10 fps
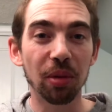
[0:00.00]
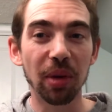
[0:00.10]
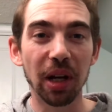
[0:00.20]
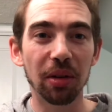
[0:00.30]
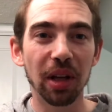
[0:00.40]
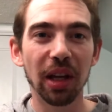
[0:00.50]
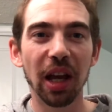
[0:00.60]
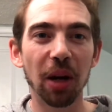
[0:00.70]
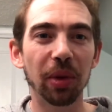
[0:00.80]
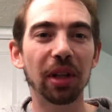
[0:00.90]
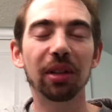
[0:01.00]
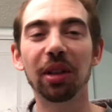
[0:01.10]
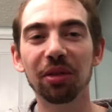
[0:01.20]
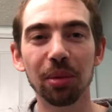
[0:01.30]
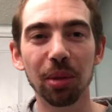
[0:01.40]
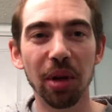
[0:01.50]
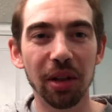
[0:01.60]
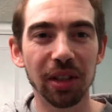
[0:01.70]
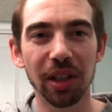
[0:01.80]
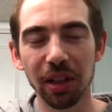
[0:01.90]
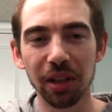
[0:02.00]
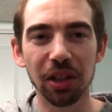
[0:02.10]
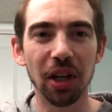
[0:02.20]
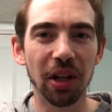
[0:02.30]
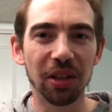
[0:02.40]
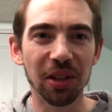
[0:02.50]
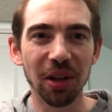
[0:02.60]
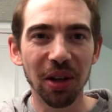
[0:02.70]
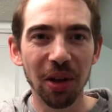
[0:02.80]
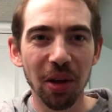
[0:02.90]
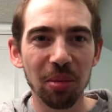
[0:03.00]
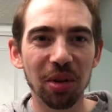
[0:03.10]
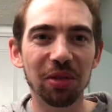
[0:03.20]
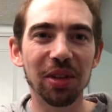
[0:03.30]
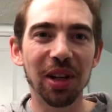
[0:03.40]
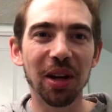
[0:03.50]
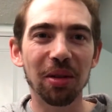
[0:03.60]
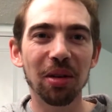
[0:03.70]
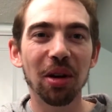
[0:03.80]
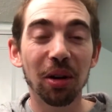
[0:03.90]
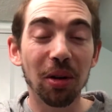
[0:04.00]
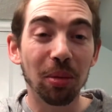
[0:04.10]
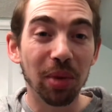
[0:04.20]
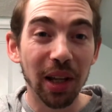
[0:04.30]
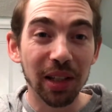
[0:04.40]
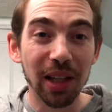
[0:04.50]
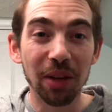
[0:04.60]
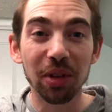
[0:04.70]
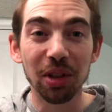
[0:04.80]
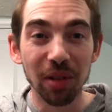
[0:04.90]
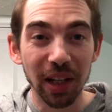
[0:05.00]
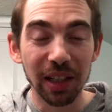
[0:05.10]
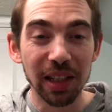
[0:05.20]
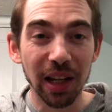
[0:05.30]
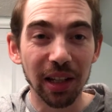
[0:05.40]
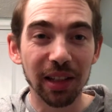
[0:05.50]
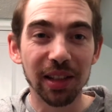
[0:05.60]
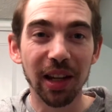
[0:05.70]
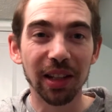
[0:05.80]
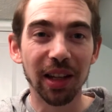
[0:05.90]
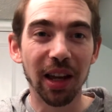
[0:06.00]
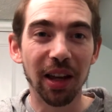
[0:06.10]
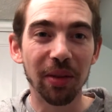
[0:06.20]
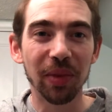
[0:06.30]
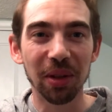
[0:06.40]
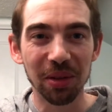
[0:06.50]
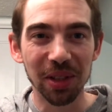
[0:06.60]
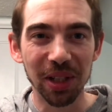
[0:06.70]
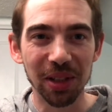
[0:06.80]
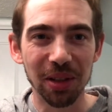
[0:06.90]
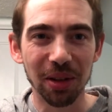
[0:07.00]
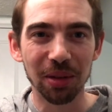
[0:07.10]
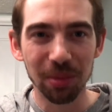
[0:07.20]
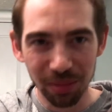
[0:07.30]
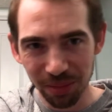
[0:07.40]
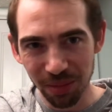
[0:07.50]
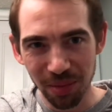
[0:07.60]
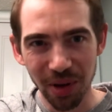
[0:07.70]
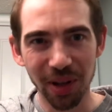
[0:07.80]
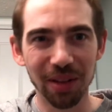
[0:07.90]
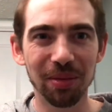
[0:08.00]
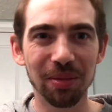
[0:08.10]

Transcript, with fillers: about how we can learn from the persecuted church. But for now, God bless, have a great day, take care, and I'll see you soon. Bye.